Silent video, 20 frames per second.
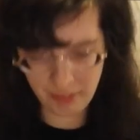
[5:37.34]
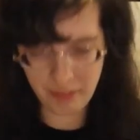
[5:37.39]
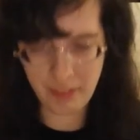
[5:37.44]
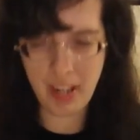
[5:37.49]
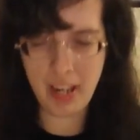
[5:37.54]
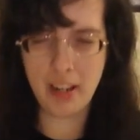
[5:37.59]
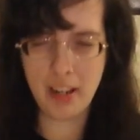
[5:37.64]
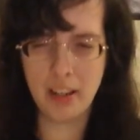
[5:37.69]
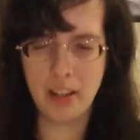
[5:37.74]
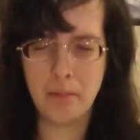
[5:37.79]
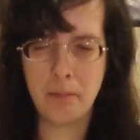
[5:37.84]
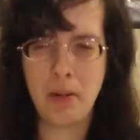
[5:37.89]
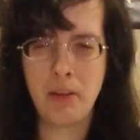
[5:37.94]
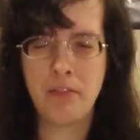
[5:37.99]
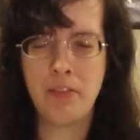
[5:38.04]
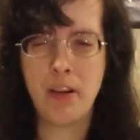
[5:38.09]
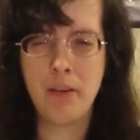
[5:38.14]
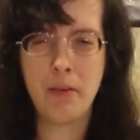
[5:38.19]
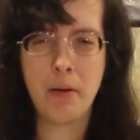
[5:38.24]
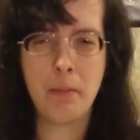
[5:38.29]
my, fa-
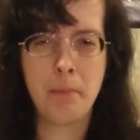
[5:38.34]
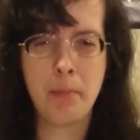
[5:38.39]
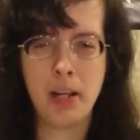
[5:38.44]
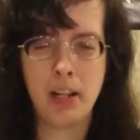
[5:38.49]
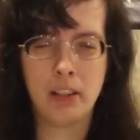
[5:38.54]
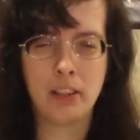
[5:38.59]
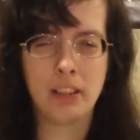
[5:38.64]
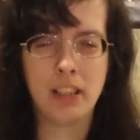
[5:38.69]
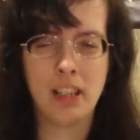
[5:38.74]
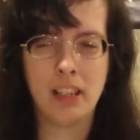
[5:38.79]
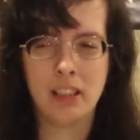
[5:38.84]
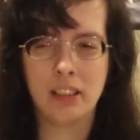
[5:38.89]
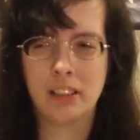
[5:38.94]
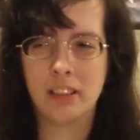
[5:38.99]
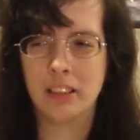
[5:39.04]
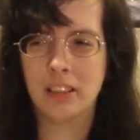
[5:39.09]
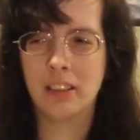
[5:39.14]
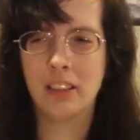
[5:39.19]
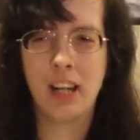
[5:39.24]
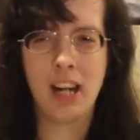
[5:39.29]
my favorite male
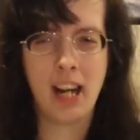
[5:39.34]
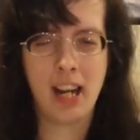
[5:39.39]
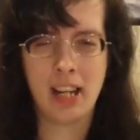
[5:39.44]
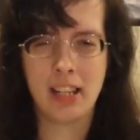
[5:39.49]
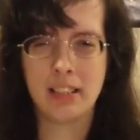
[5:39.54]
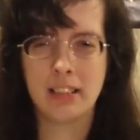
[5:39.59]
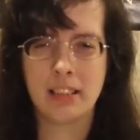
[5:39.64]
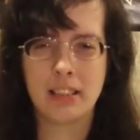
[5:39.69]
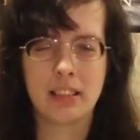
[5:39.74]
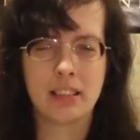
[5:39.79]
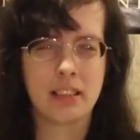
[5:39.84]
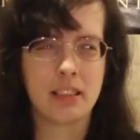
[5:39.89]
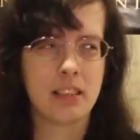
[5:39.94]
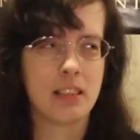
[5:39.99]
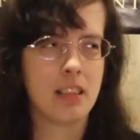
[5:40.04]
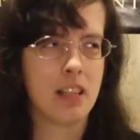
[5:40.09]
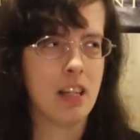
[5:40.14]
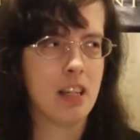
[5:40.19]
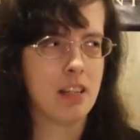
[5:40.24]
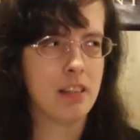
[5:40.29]
character, hands
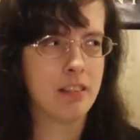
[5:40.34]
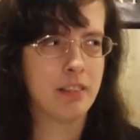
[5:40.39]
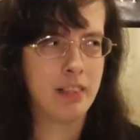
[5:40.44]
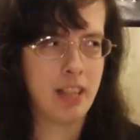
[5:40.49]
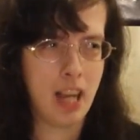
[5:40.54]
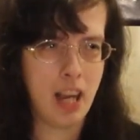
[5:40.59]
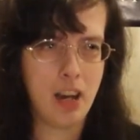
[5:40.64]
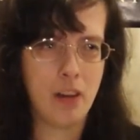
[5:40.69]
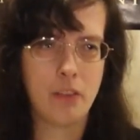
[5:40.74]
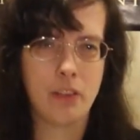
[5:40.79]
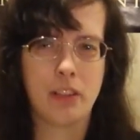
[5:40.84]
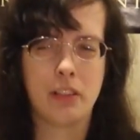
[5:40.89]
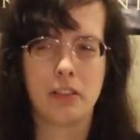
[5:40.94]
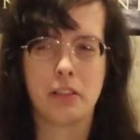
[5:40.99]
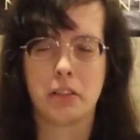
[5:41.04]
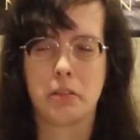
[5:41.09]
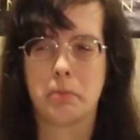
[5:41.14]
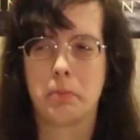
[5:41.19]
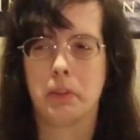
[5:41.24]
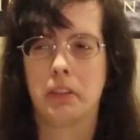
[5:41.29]
down,
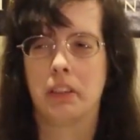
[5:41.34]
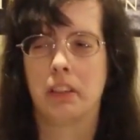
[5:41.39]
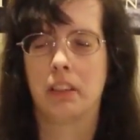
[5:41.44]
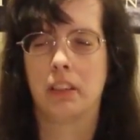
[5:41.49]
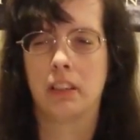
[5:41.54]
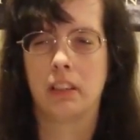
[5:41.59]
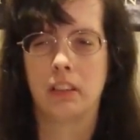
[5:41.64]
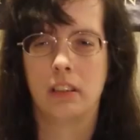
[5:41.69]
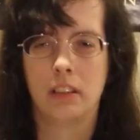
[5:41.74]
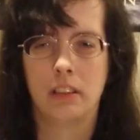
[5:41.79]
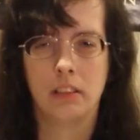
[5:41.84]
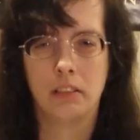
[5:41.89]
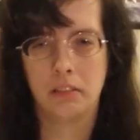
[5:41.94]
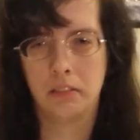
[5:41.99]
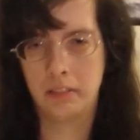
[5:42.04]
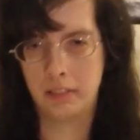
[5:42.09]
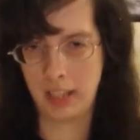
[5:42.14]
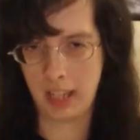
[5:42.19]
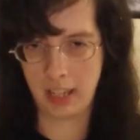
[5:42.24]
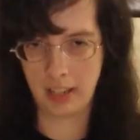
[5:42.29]
in this book,
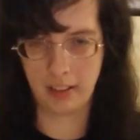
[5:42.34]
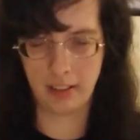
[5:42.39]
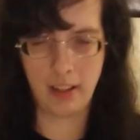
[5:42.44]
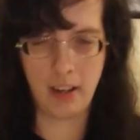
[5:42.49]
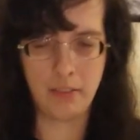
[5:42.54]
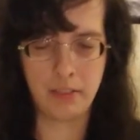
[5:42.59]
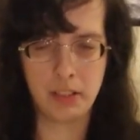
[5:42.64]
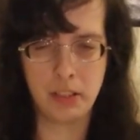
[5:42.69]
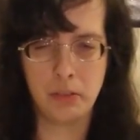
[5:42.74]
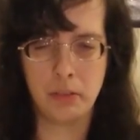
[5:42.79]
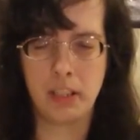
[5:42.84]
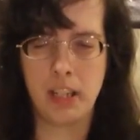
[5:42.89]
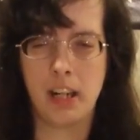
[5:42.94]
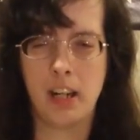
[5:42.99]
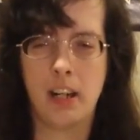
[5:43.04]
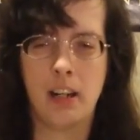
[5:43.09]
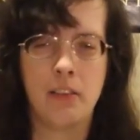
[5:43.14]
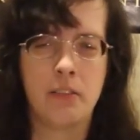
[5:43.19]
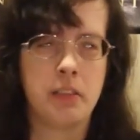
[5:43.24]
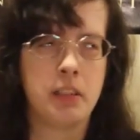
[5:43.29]
that of the new
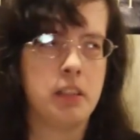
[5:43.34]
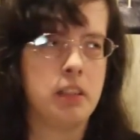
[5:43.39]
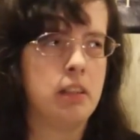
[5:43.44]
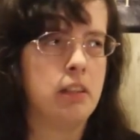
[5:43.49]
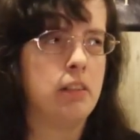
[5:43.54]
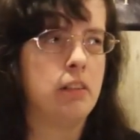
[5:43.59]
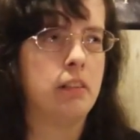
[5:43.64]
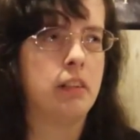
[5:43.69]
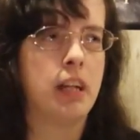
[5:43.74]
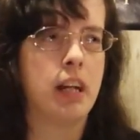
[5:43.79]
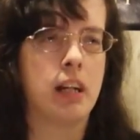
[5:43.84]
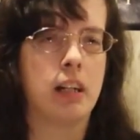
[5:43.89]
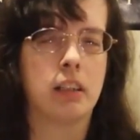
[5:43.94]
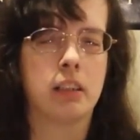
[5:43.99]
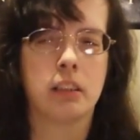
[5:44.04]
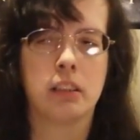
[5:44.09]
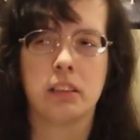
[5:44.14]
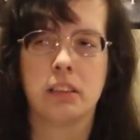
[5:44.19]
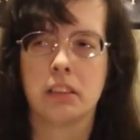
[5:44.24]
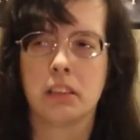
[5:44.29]
char- of the new
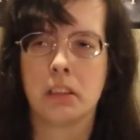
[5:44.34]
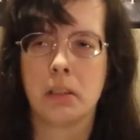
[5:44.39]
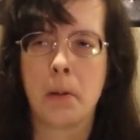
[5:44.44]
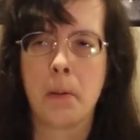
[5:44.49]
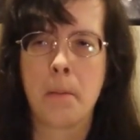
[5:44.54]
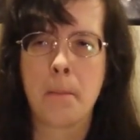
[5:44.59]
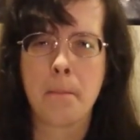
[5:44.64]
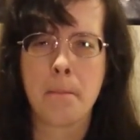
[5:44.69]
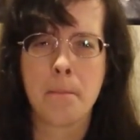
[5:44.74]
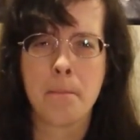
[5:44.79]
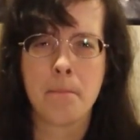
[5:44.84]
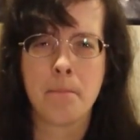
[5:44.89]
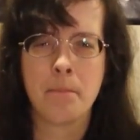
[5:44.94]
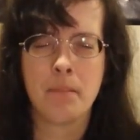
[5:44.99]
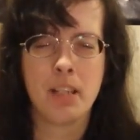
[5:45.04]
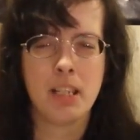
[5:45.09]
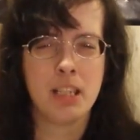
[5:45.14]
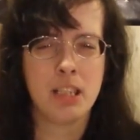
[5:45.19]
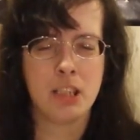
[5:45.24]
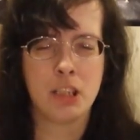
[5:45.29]
characters,
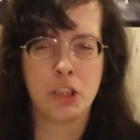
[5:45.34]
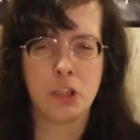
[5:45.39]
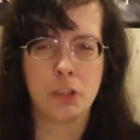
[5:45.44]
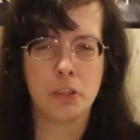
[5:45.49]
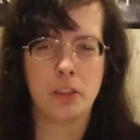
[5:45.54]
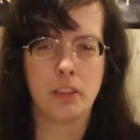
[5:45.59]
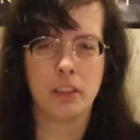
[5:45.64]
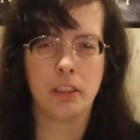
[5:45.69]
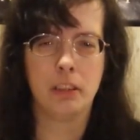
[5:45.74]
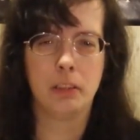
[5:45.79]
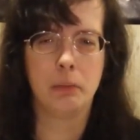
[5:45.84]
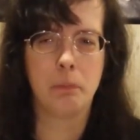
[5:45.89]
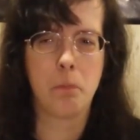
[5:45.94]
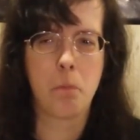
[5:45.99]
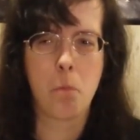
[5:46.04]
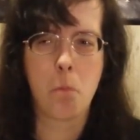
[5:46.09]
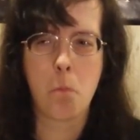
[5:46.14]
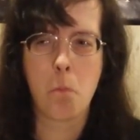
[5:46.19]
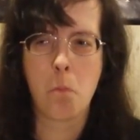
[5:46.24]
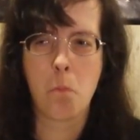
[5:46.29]
is
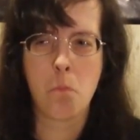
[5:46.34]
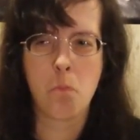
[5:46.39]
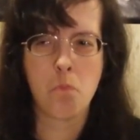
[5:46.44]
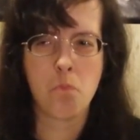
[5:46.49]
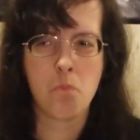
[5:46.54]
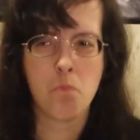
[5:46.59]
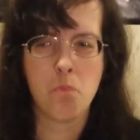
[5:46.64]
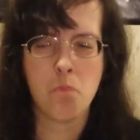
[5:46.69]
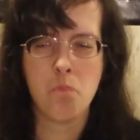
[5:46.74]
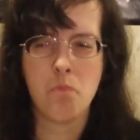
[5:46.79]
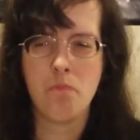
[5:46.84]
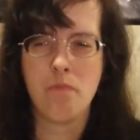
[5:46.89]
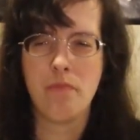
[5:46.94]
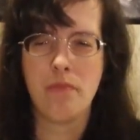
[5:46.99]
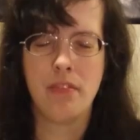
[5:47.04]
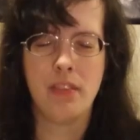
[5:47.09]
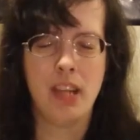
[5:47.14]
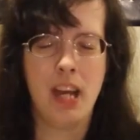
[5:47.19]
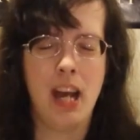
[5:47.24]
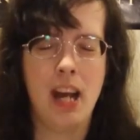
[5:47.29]
Julian.
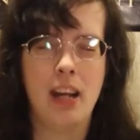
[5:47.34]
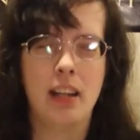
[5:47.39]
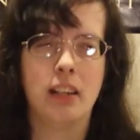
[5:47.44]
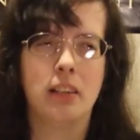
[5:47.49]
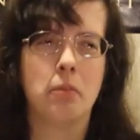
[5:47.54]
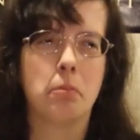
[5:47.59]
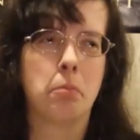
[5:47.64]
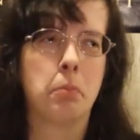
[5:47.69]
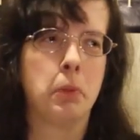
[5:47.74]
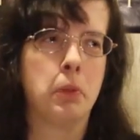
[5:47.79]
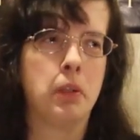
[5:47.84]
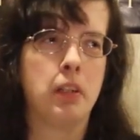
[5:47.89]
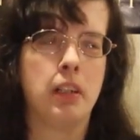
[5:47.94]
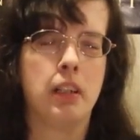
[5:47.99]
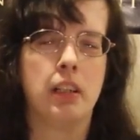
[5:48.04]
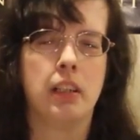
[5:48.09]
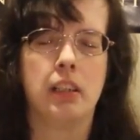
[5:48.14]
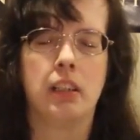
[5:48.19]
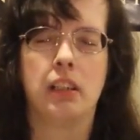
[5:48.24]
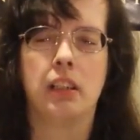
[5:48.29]
That
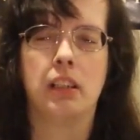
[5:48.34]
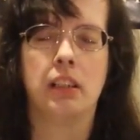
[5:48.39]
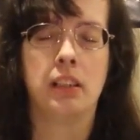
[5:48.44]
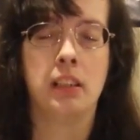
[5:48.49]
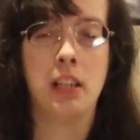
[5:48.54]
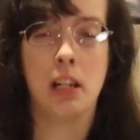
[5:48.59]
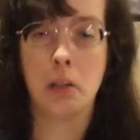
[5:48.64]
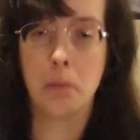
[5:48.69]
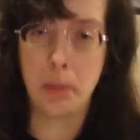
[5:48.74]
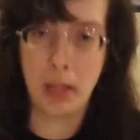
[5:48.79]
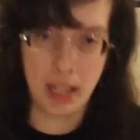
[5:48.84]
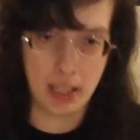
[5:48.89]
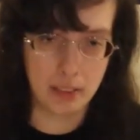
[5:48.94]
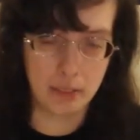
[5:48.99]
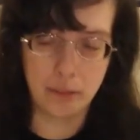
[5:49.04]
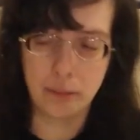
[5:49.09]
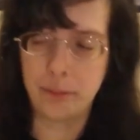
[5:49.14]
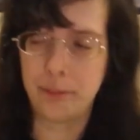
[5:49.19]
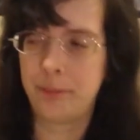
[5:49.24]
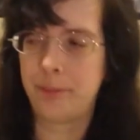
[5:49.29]
boy, young
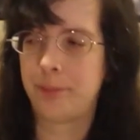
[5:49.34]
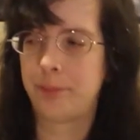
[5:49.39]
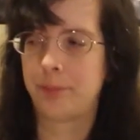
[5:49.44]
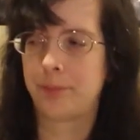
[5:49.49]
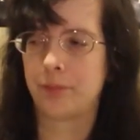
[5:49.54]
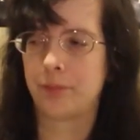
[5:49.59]
man,